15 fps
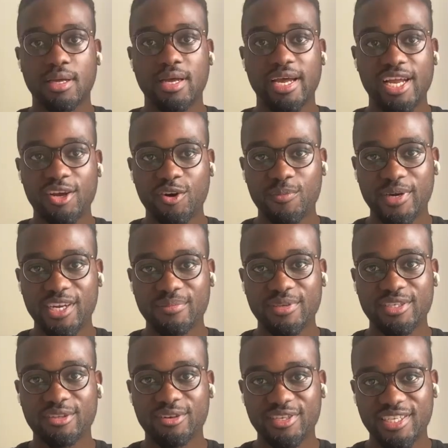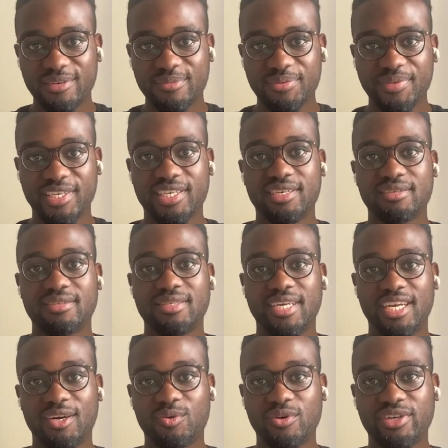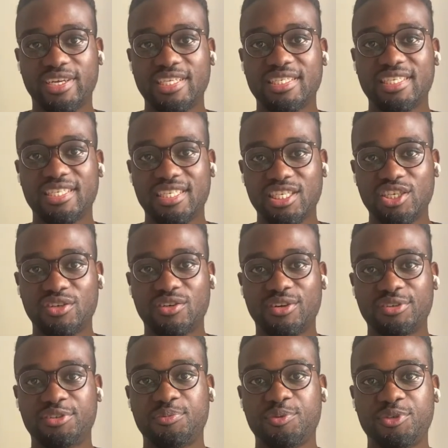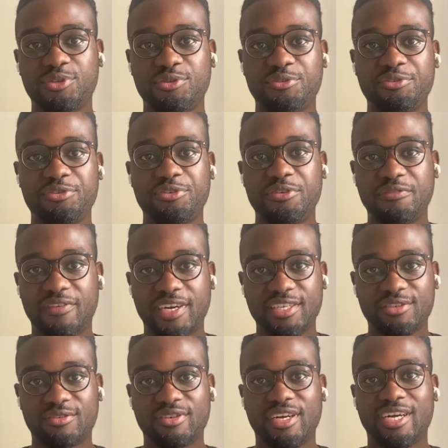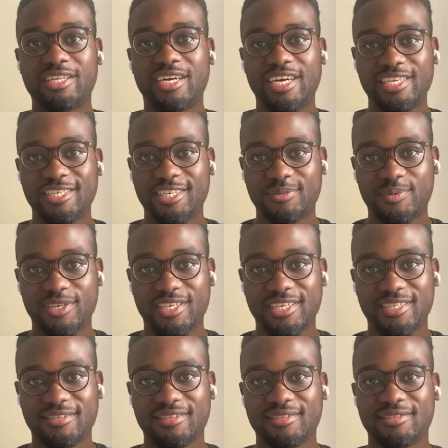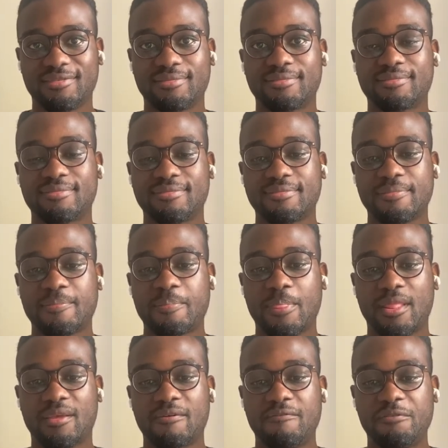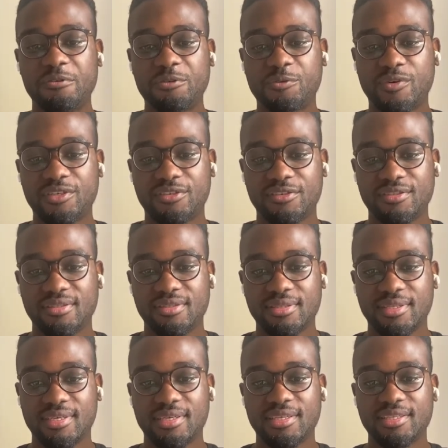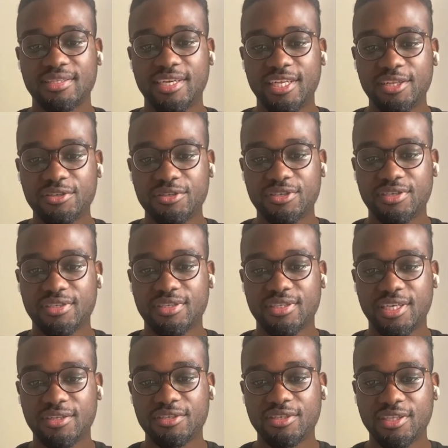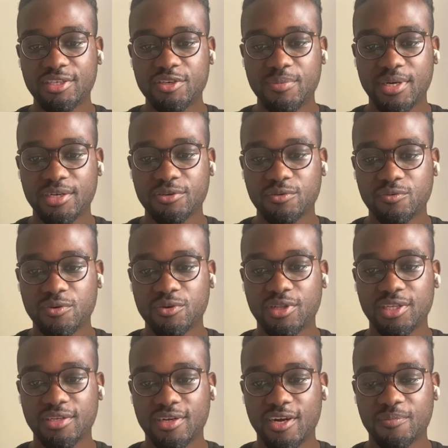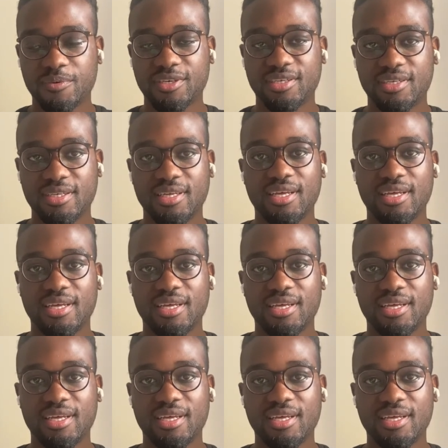Hello, my name is Larsen Mabika, and I work as a Senior Customer Solution Advisor at IHS Markit. First question, tell us a little about your role in the company.